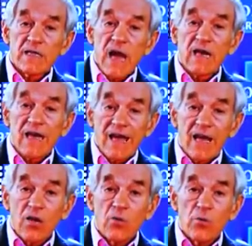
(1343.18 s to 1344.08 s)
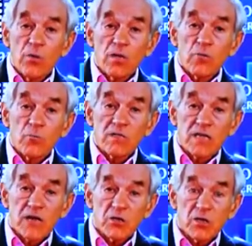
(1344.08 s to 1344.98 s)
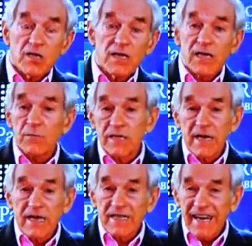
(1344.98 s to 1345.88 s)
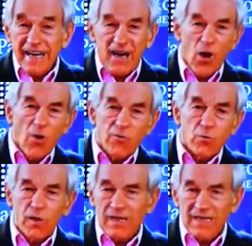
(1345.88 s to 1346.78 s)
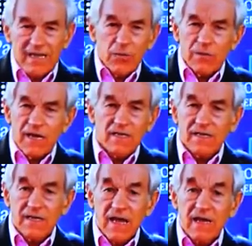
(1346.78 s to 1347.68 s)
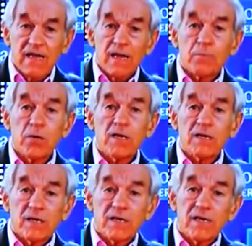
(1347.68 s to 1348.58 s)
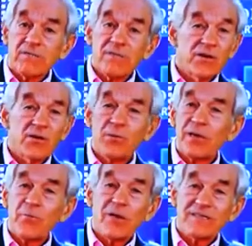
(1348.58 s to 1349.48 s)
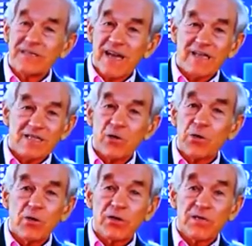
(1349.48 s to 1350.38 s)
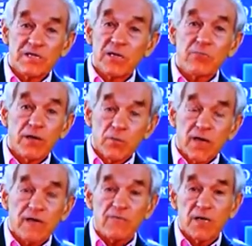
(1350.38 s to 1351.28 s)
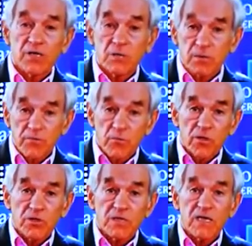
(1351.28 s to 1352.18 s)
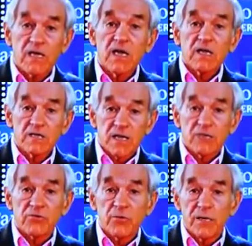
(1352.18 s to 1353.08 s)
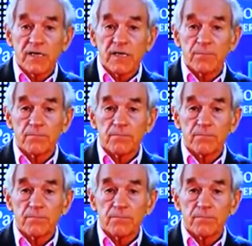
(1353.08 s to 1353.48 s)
allow the recession to come and get it over with, liquidate the debt. Politically, nobody wants that, so you're going to see runaway inflation before you see this country wake up.